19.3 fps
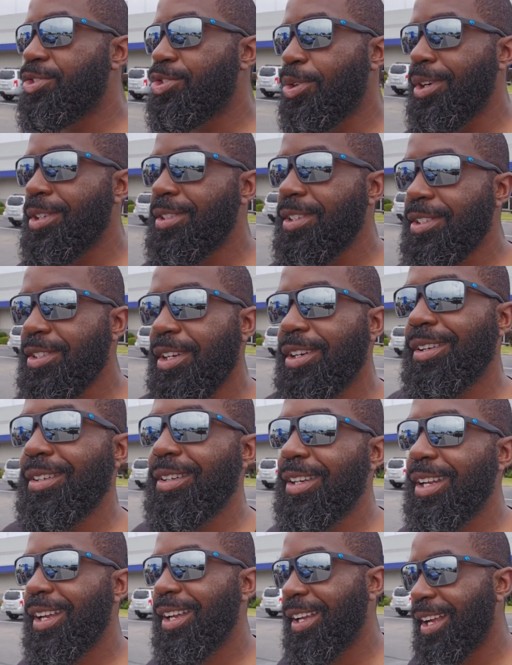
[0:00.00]
choices on
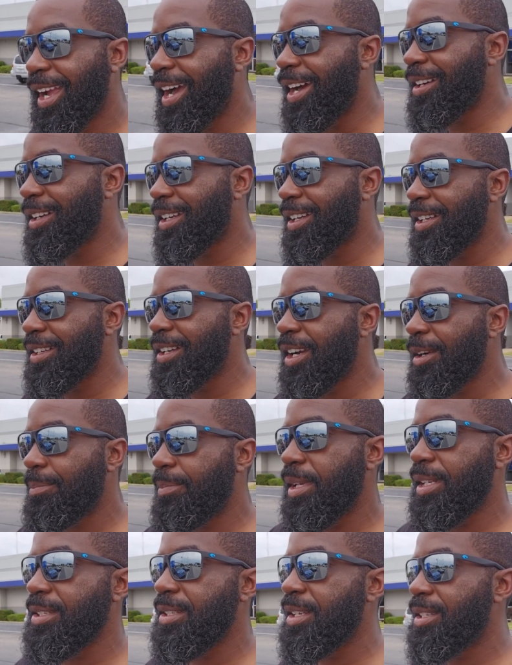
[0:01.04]
how to conduct
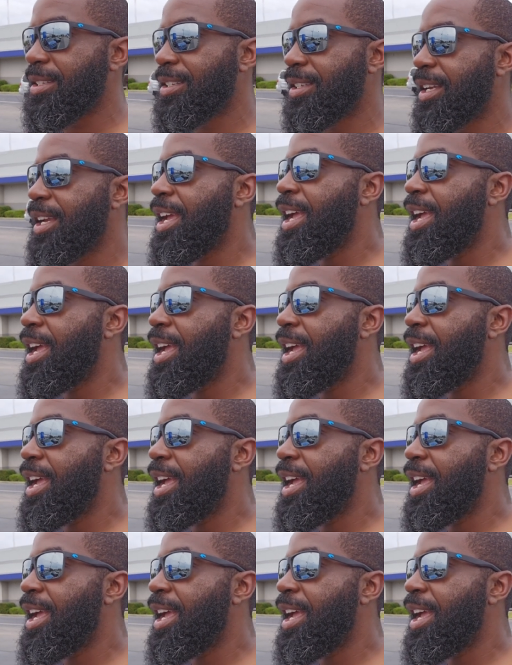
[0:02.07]
business,